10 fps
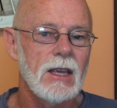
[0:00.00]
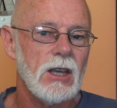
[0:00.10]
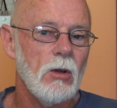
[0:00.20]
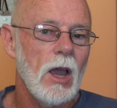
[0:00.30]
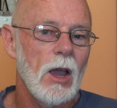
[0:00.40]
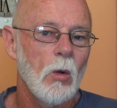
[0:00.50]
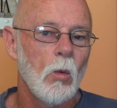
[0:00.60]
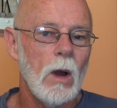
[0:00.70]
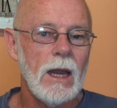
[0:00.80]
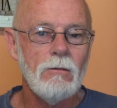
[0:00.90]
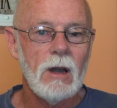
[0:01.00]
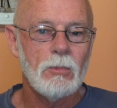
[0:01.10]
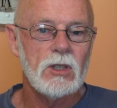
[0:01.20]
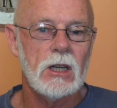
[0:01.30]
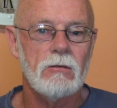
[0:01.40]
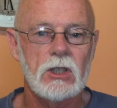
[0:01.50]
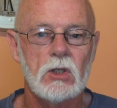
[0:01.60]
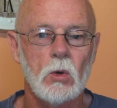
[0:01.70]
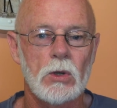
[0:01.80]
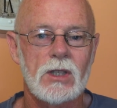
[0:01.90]
So we represent a
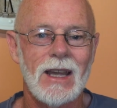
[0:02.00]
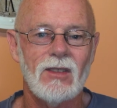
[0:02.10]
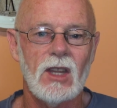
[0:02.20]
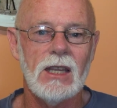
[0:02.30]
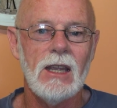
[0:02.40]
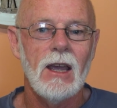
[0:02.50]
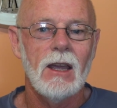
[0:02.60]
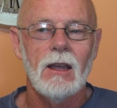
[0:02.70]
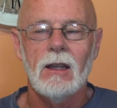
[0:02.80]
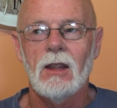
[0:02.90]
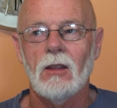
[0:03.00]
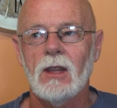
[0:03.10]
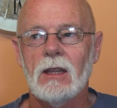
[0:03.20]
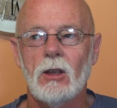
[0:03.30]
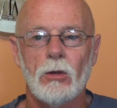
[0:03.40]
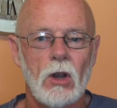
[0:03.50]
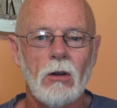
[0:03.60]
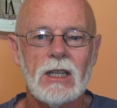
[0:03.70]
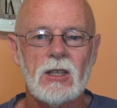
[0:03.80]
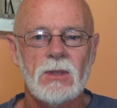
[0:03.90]
resource that the
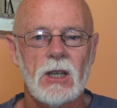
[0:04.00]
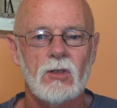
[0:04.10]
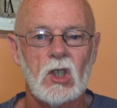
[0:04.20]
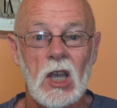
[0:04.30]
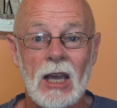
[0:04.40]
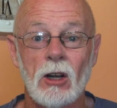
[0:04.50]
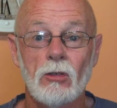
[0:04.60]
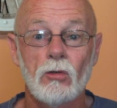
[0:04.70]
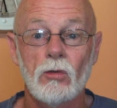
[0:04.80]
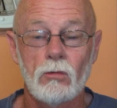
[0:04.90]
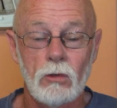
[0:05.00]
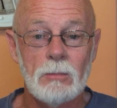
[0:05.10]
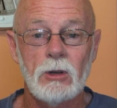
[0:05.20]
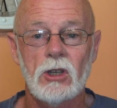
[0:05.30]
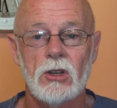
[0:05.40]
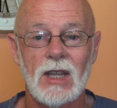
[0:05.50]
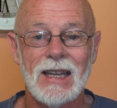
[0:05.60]
authorities themselves cannot reproduce.